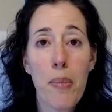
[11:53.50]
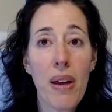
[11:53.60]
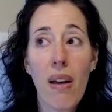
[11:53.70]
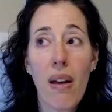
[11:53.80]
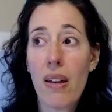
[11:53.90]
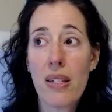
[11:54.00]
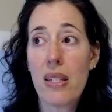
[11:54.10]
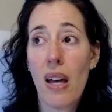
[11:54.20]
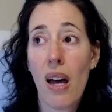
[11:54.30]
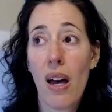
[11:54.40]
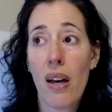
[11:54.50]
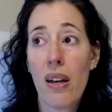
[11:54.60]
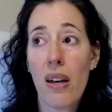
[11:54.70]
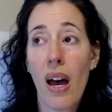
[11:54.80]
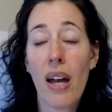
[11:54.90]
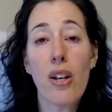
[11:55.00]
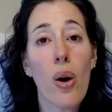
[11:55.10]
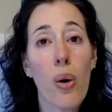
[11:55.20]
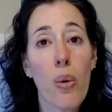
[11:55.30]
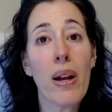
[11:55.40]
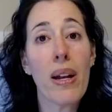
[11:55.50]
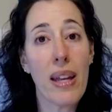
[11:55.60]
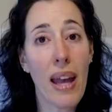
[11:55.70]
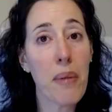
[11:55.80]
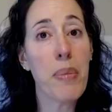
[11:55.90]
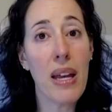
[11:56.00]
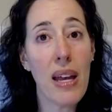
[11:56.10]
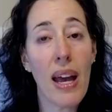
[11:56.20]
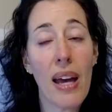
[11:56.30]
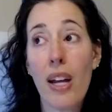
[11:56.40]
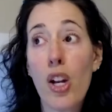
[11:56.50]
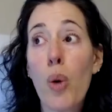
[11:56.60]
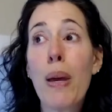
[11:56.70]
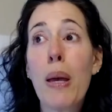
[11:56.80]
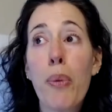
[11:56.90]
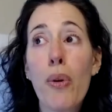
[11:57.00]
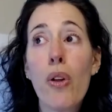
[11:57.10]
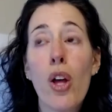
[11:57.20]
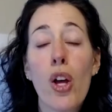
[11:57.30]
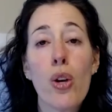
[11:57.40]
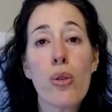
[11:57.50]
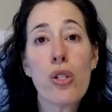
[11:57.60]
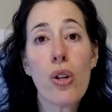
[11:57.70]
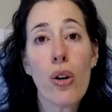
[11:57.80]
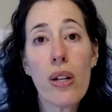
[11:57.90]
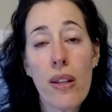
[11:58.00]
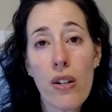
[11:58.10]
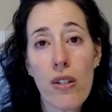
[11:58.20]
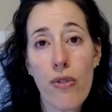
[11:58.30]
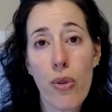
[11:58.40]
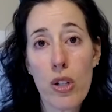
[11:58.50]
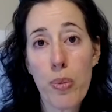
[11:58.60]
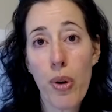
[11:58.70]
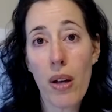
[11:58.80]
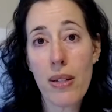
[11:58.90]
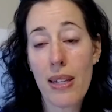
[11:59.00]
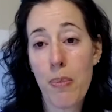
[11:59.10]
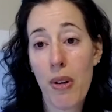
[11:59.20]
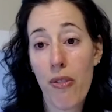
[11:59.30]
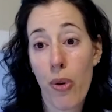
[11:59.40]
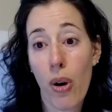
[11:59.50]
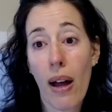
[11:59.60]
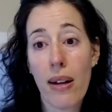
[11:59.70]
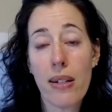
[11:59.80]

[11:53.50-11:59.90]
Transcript: because I know what it can be. And I know people who started their divorce process before I